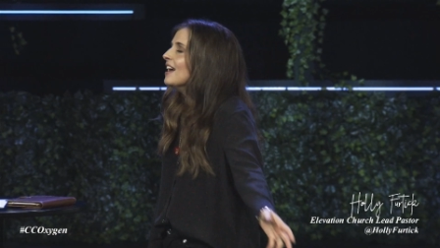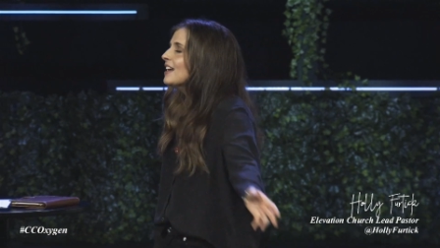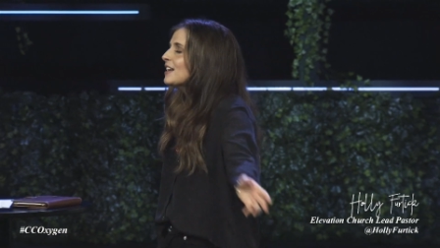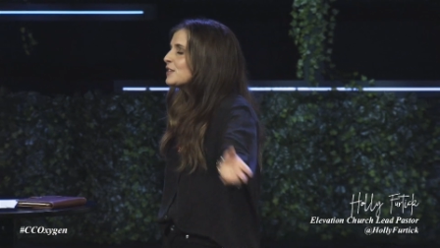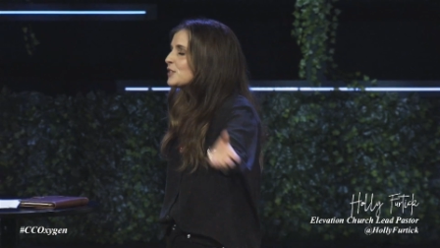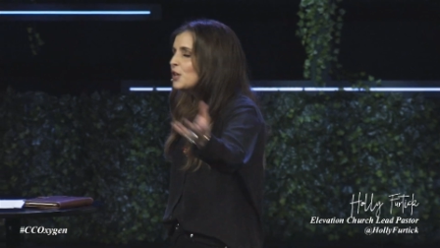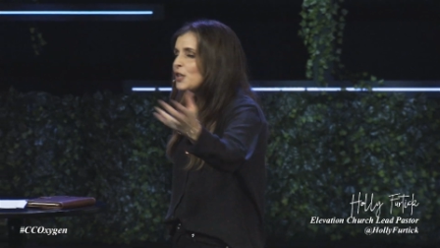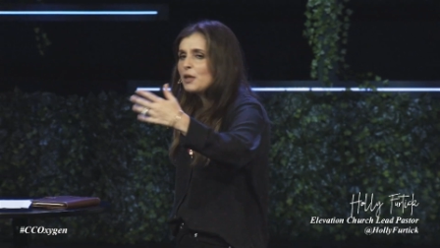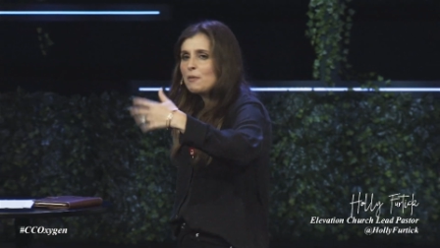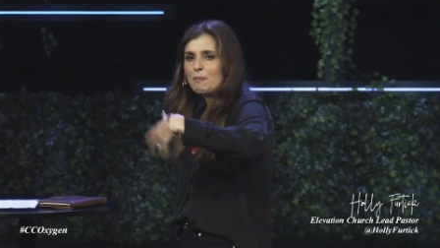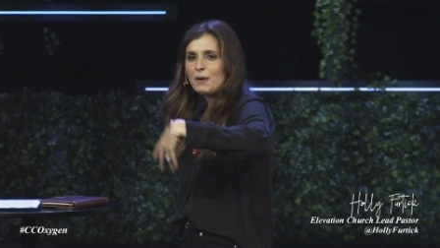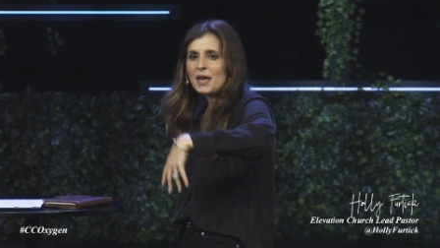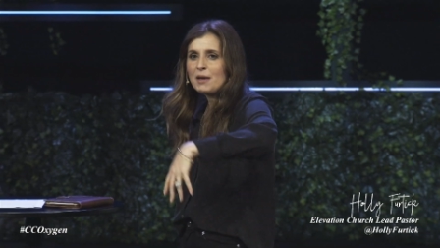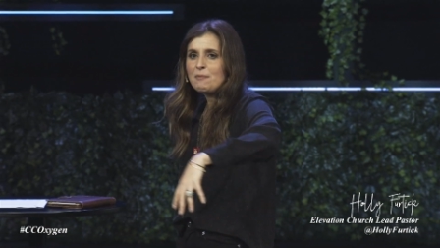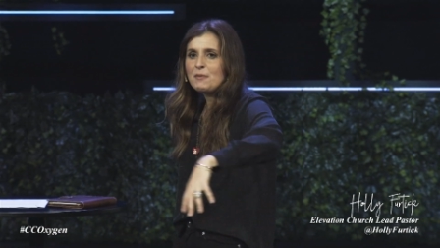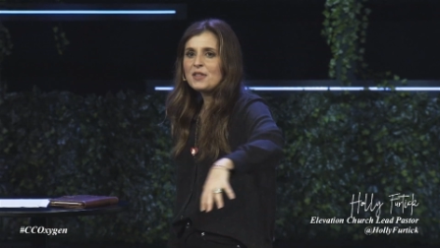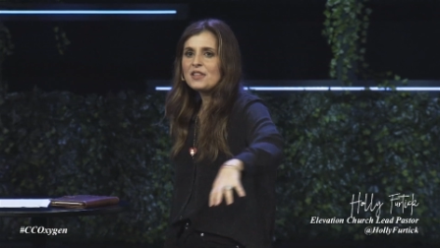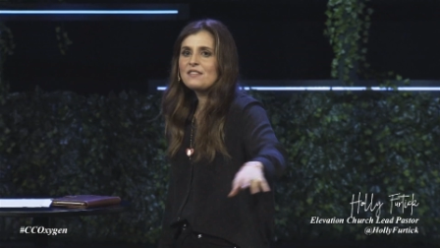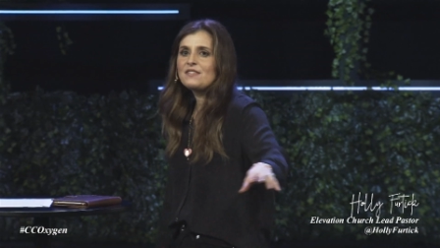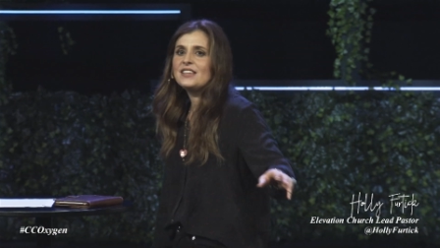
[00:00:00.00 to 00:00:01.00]
So the
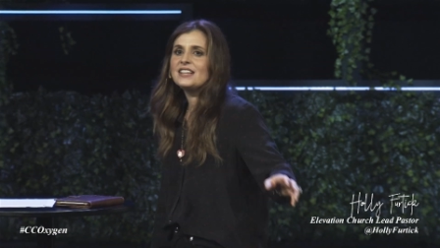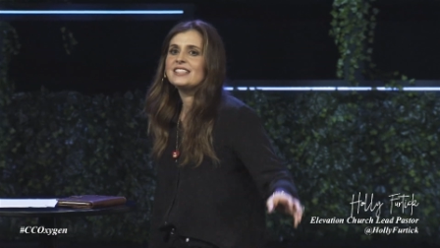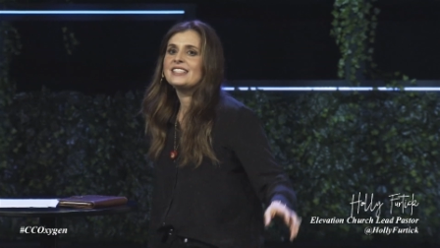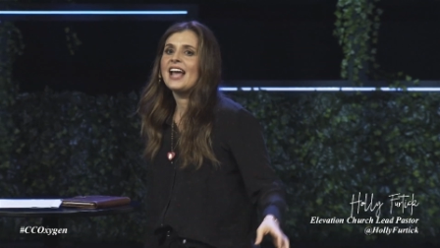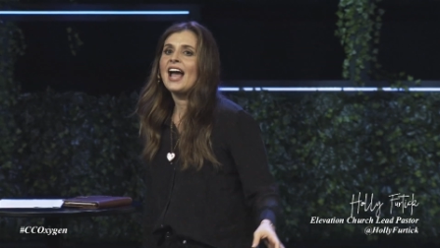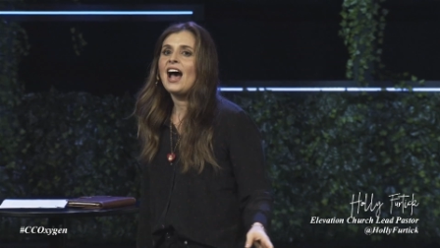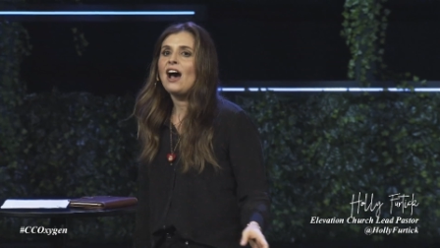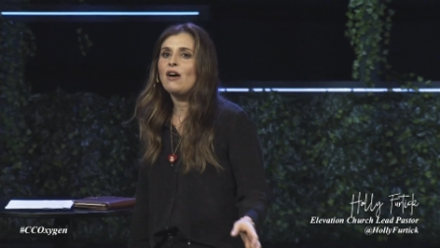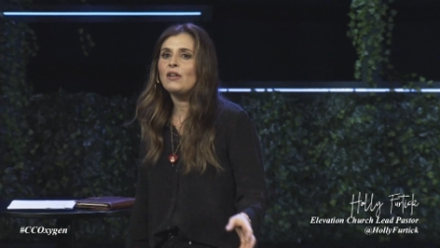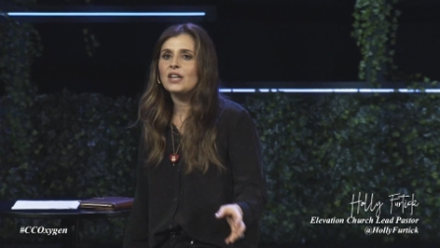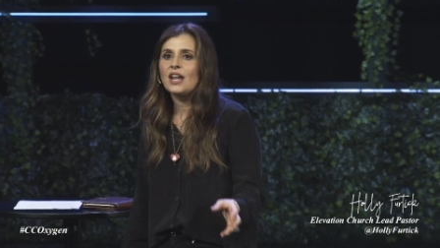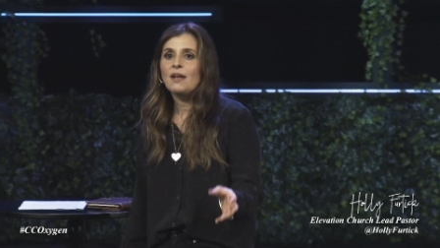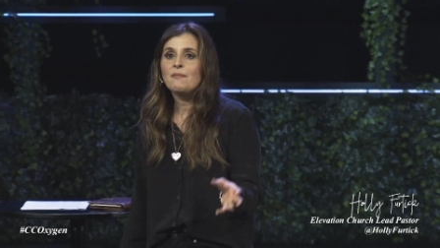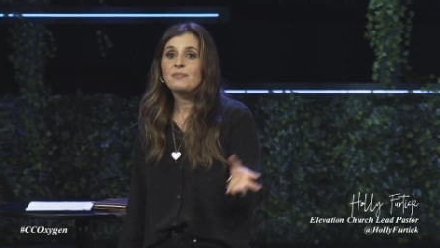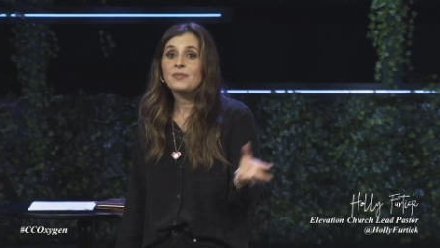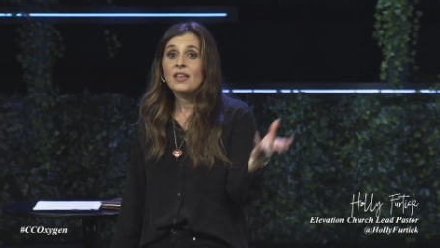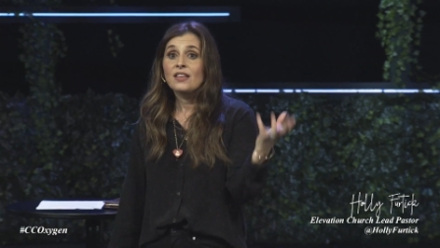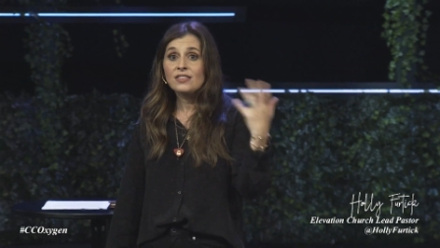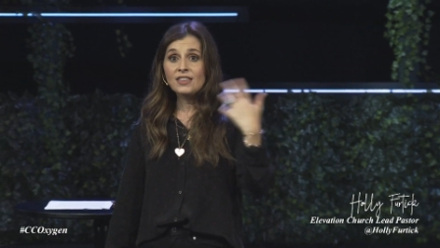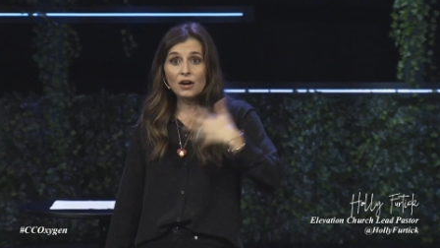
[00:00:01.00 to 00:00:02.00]
people of the town,
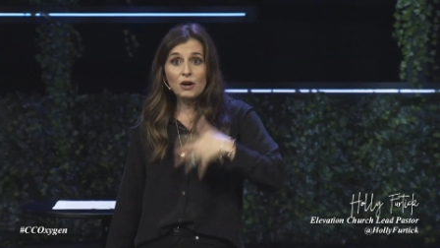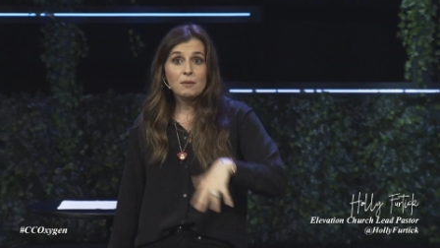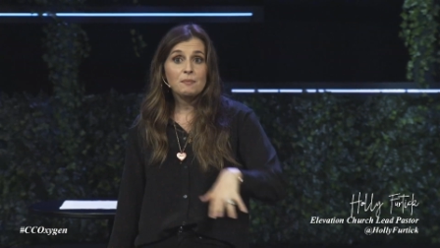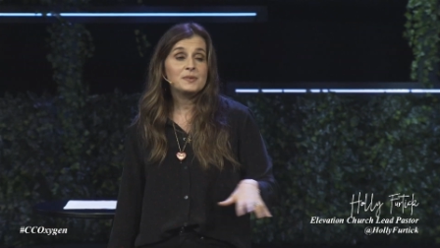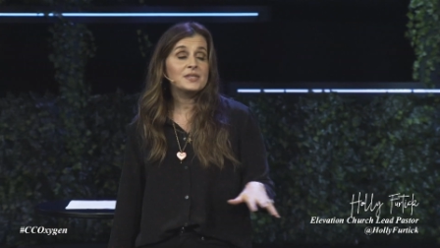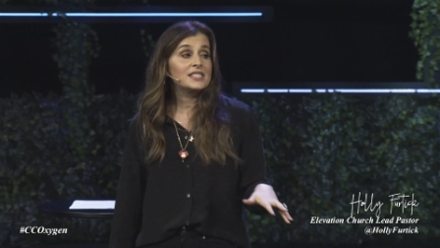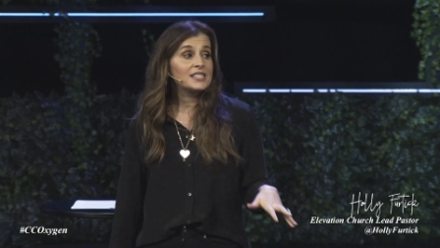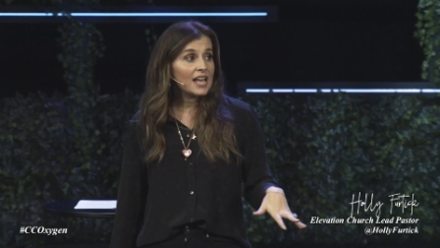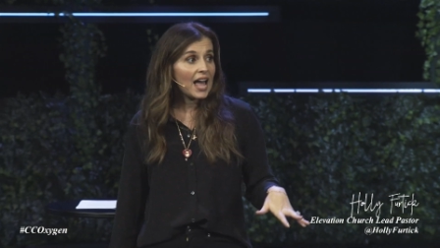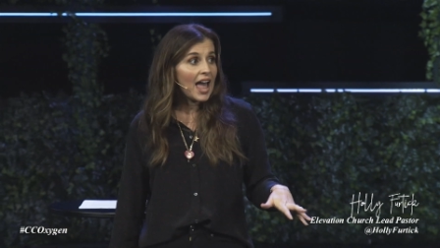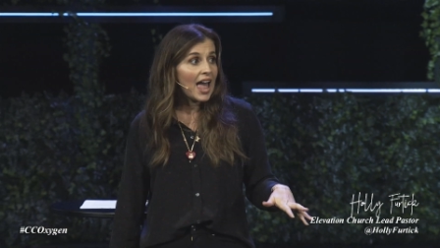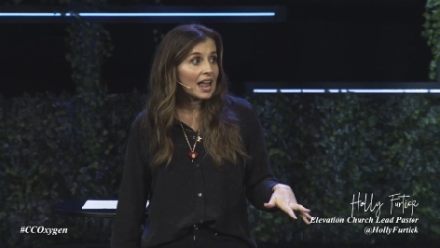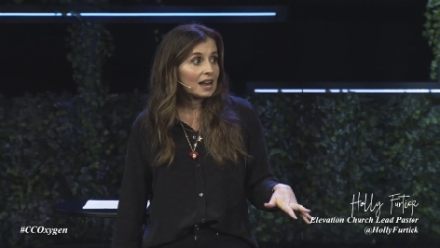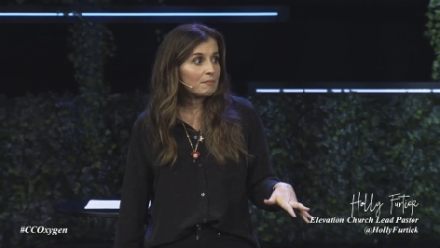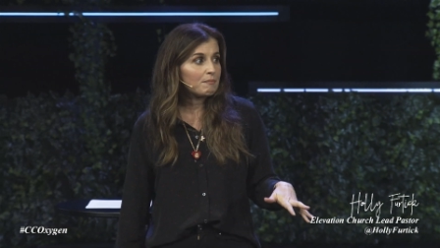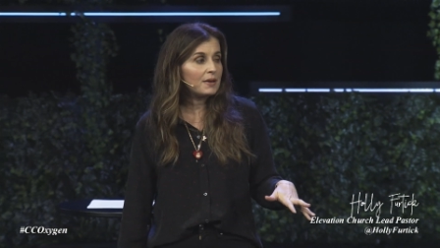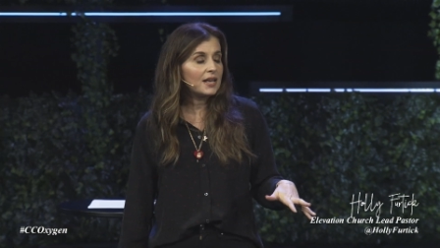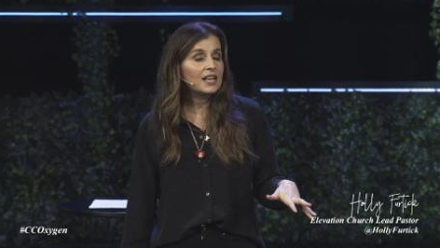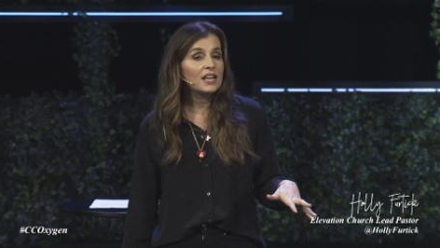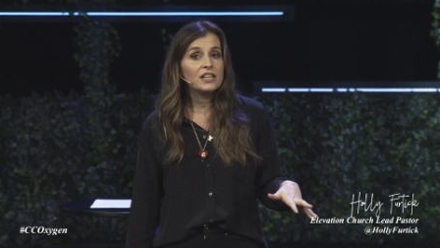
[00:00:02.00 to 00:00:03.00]
they're upset
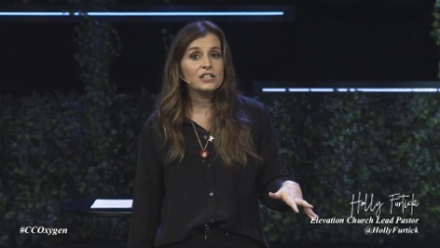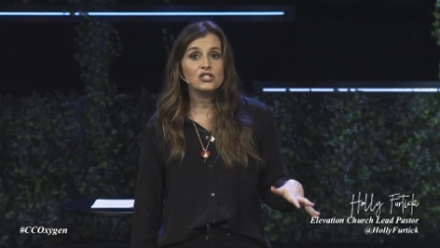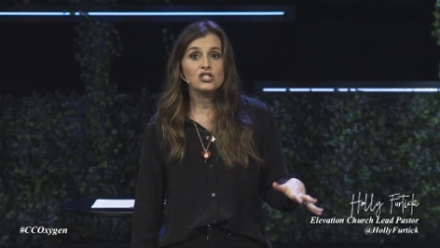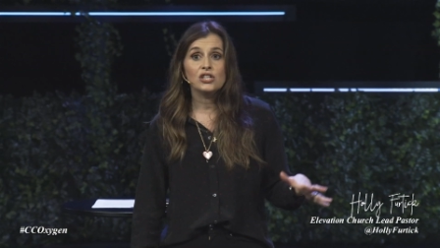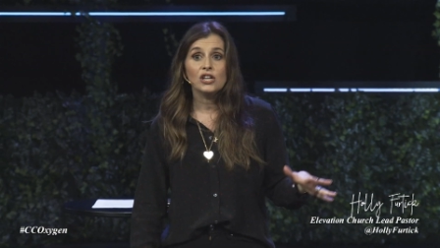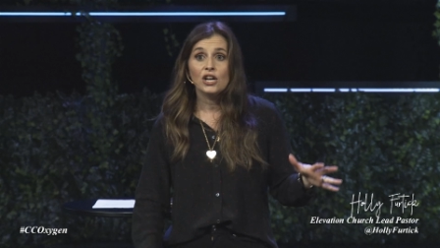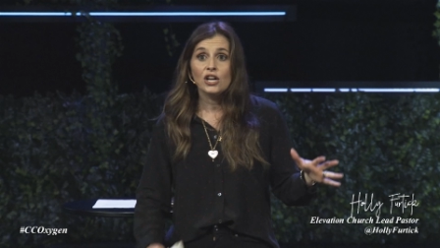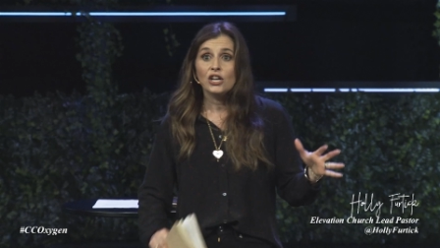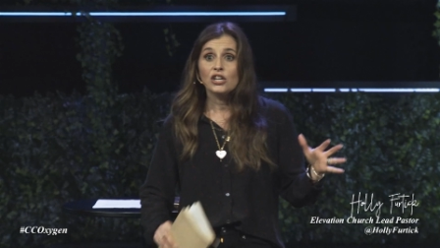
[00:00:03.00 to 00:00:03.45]
because